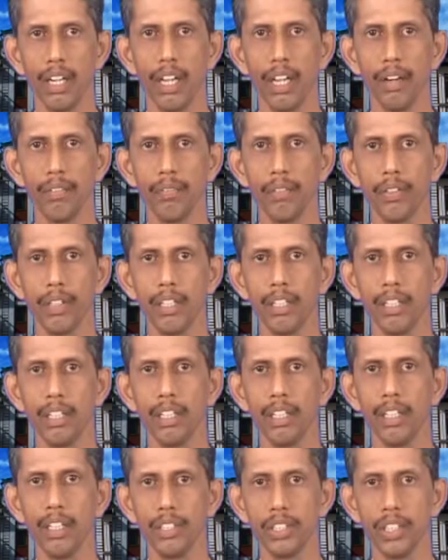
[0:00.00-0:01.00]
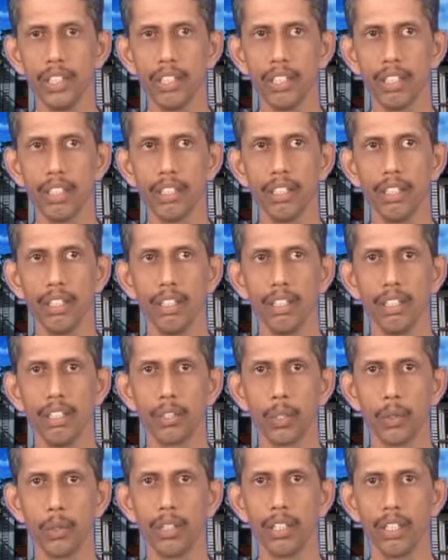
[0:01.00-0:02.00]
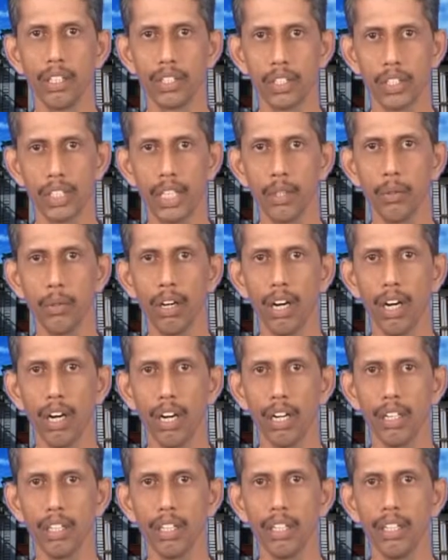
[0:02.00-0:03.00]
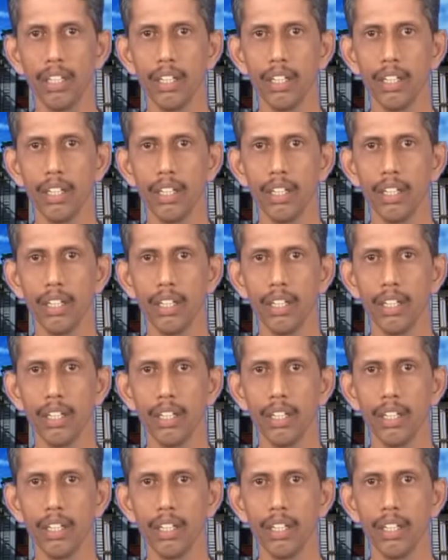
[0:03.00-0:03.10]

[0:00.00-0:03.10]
every engineer should strive hard